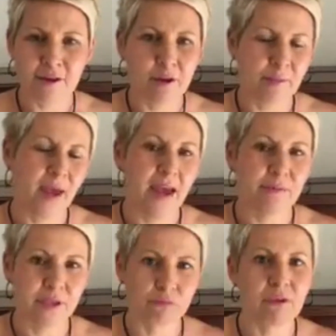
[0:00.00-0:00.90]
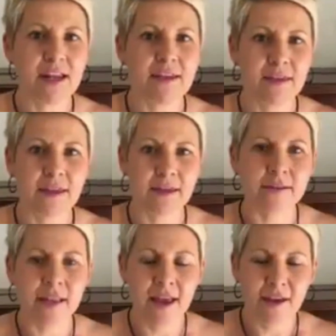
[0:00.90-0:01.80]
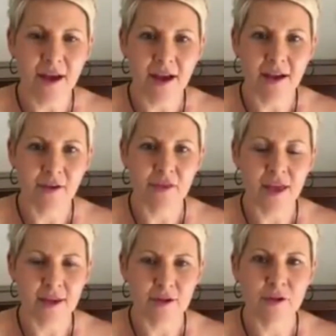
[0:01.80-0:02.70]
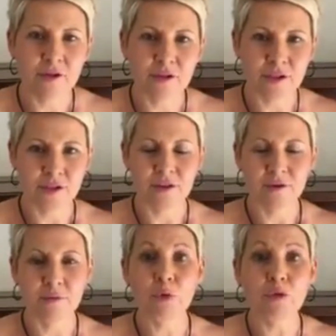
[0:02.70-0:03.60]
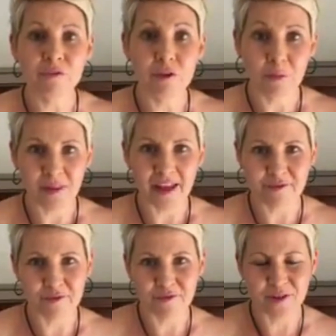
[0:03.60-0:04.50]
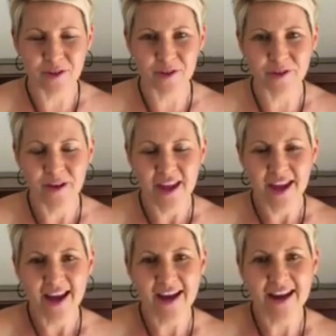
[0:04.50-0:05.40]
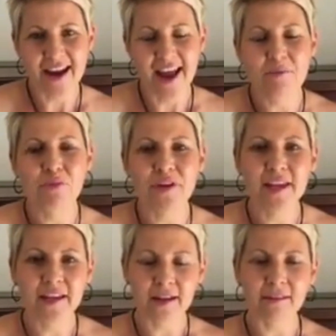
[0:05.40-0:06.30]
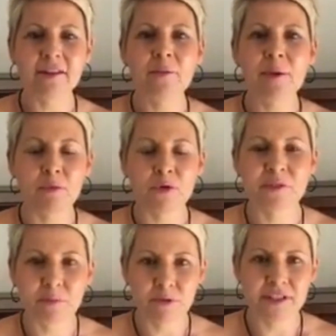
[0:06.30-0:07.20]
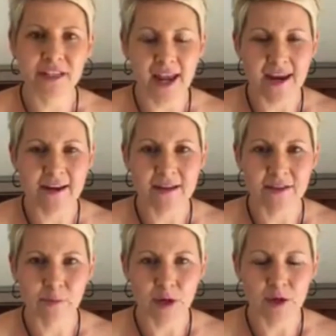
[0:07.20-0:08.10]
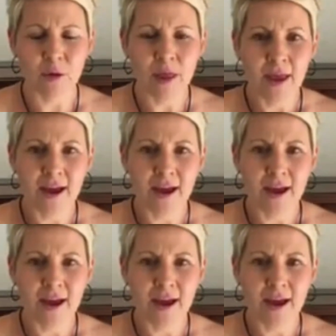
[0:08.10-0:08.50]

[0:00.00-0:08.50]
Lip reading: you know, perhaps three things that you can do that would feel playful for you, and bring in a little bit more spontaneity as well.